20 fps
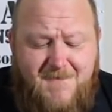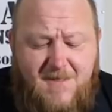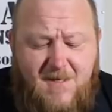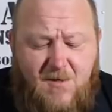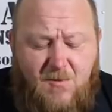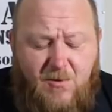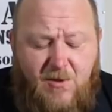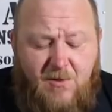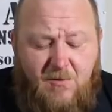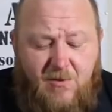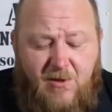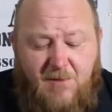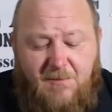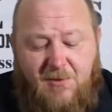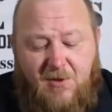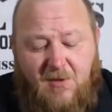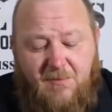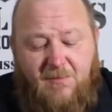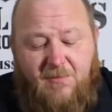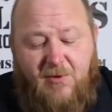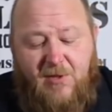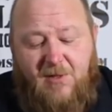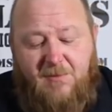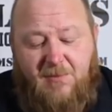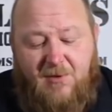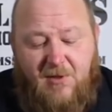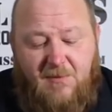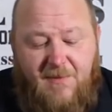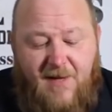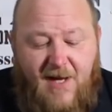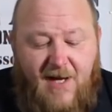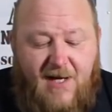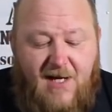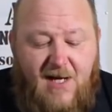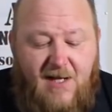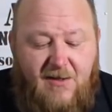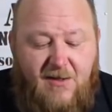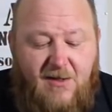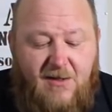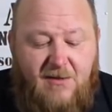you pull back
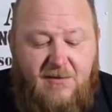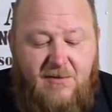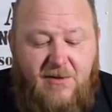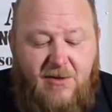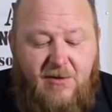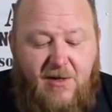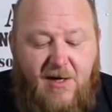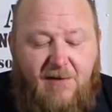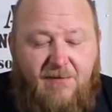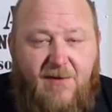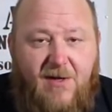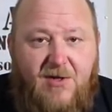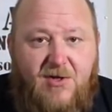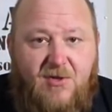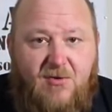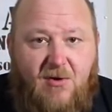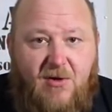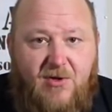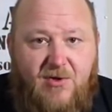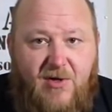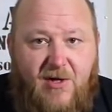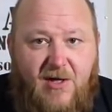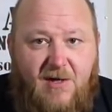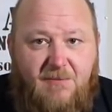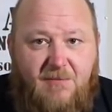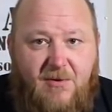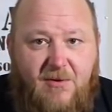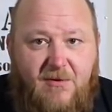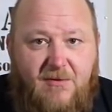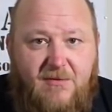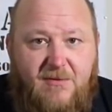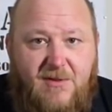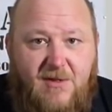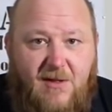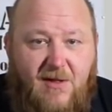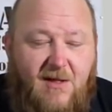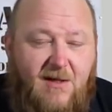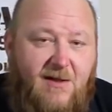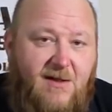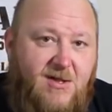on there, you have that short trigger pull,
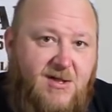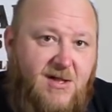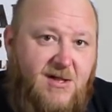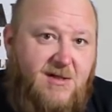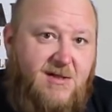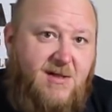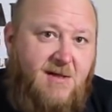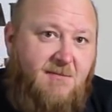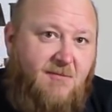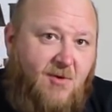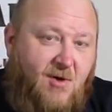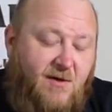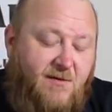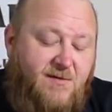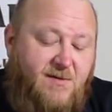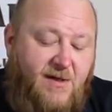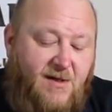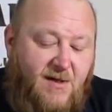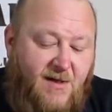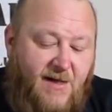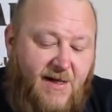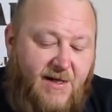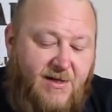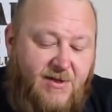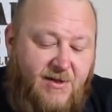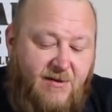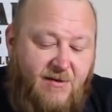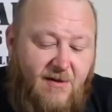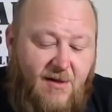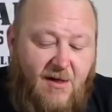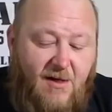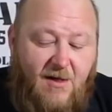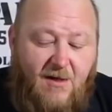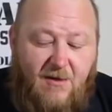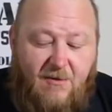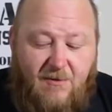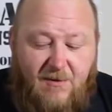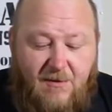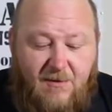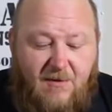so that leads you to say more single action.
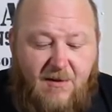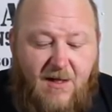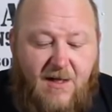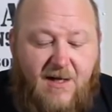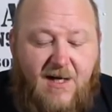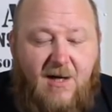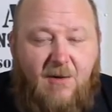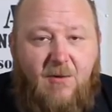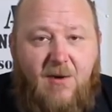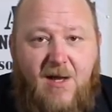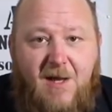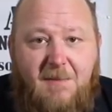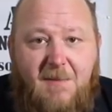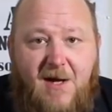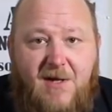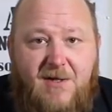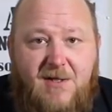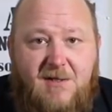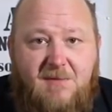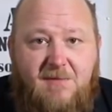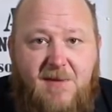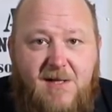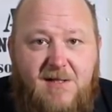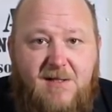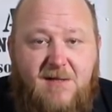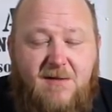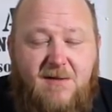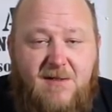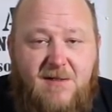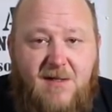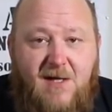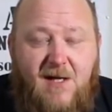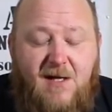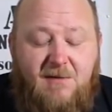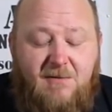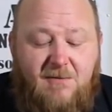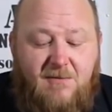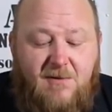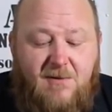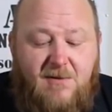Well, Glock got rid of that by just basically
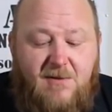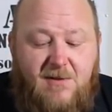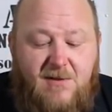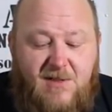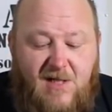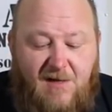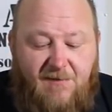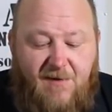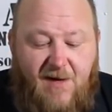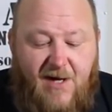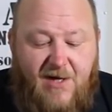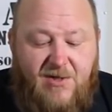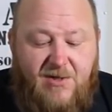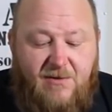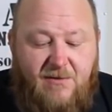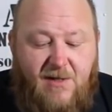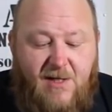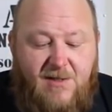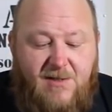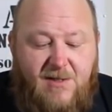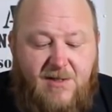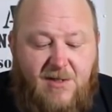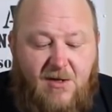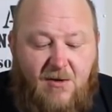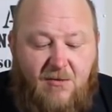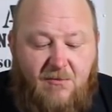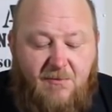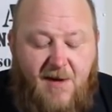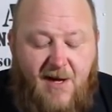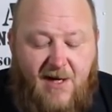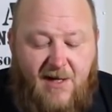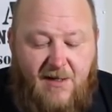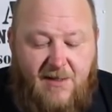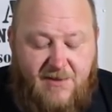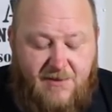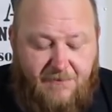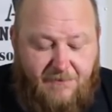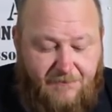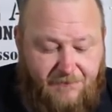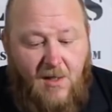saying safe action. It's its own
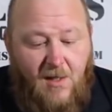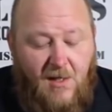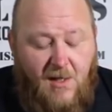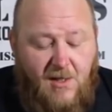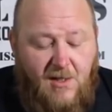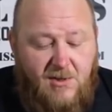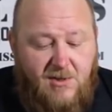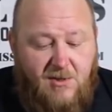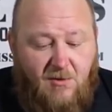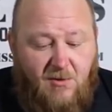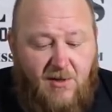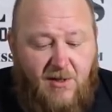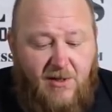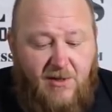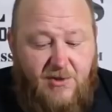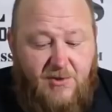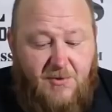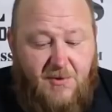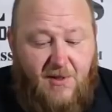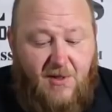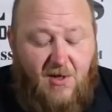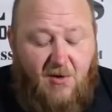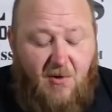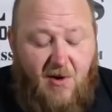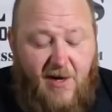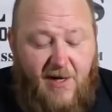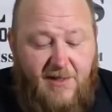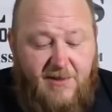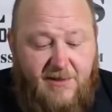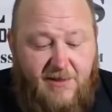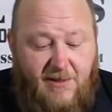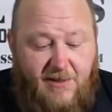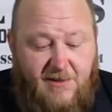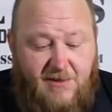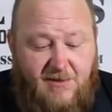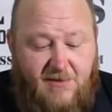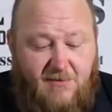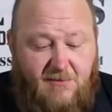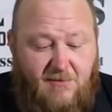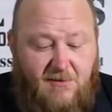mechanism. So what we're going to do is we're going to go right into
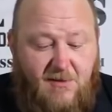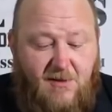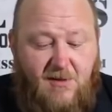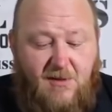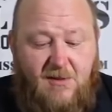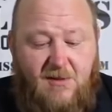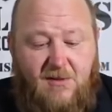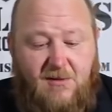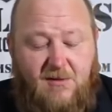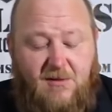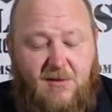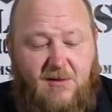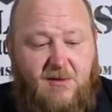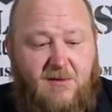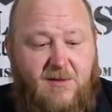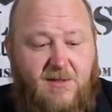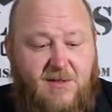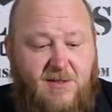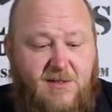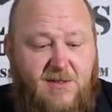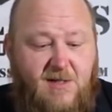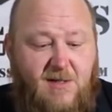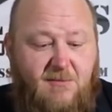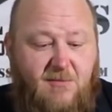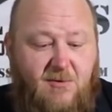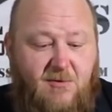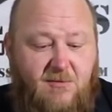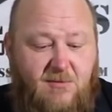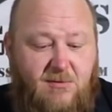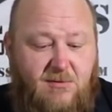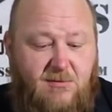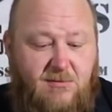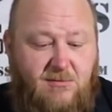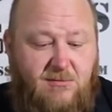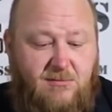this. Disassemble.